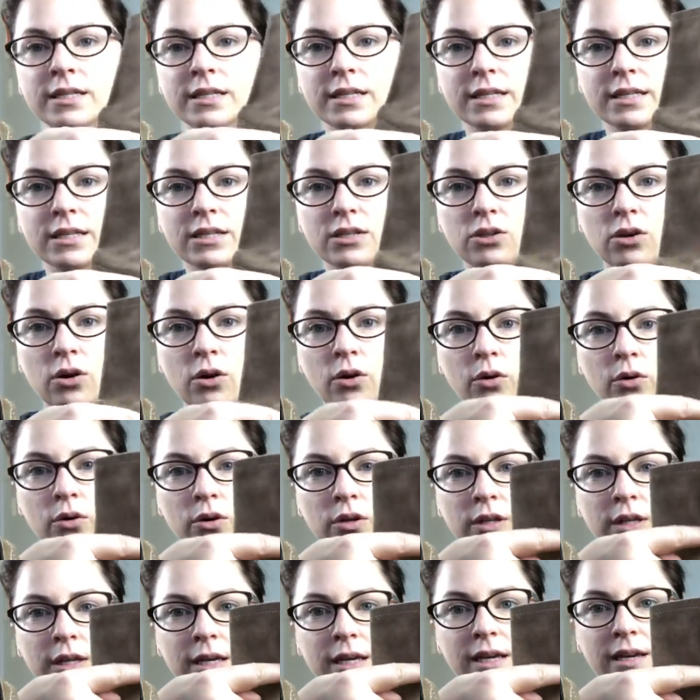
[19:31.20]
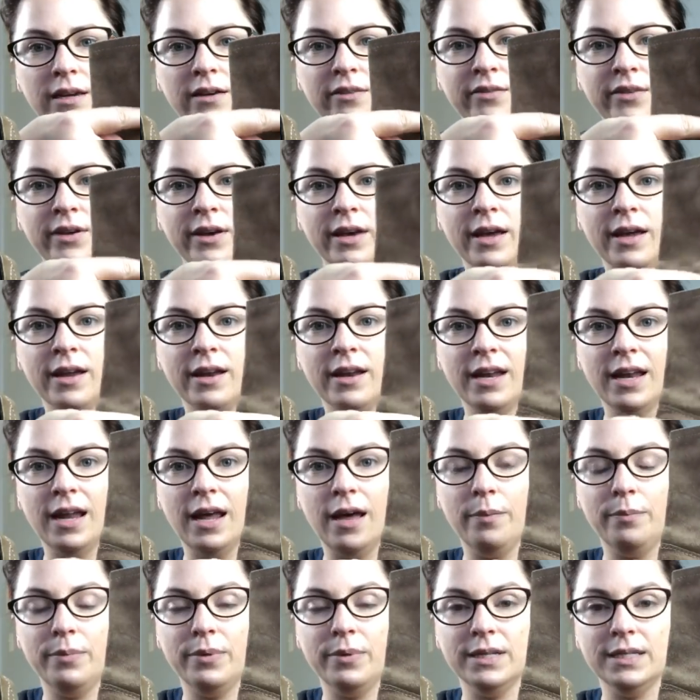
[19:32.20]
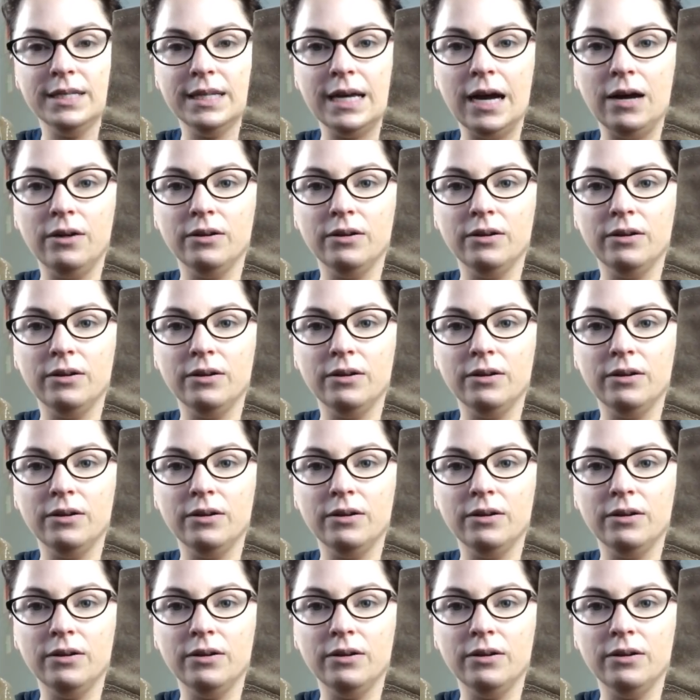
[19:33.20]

is totally even up and down